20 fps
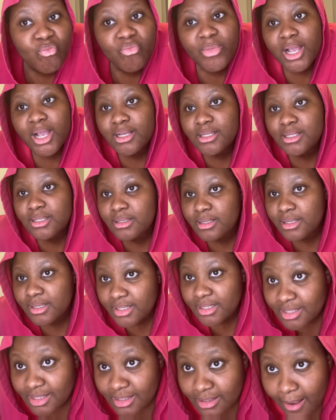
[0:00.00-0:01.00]

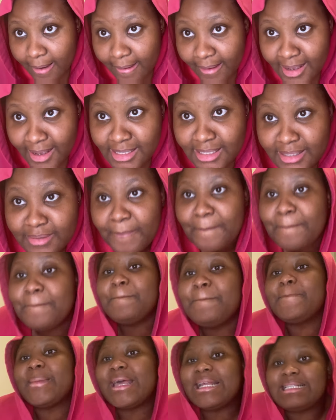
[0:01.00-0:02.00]
It's
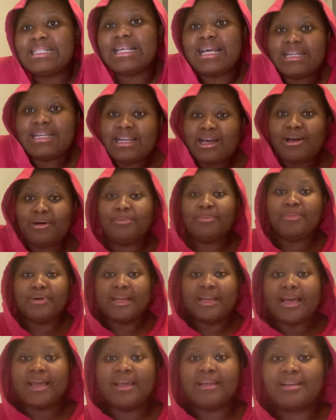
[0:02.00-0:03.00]
better now,
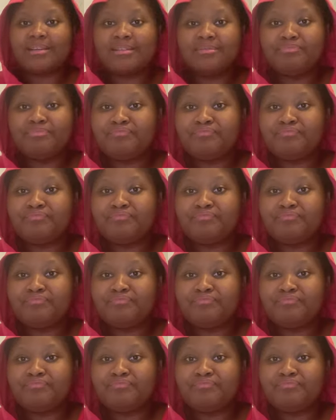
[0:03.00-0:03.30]
but like,